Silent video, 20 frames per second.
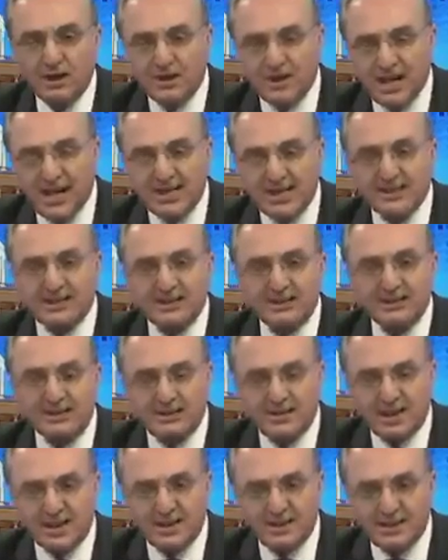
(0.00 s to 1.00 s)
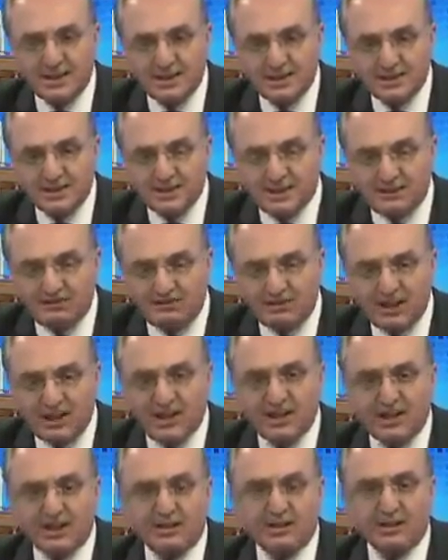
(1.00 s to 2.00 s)
that the
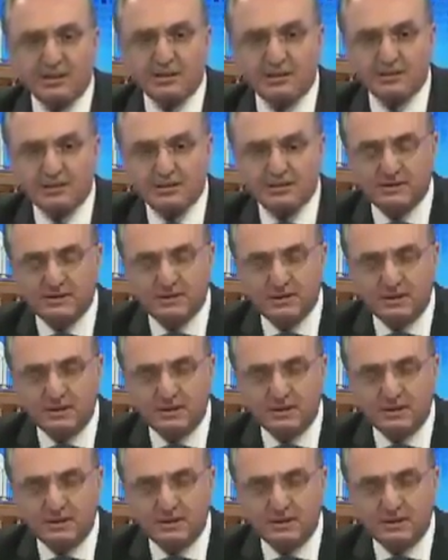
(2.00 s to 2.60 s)
civilian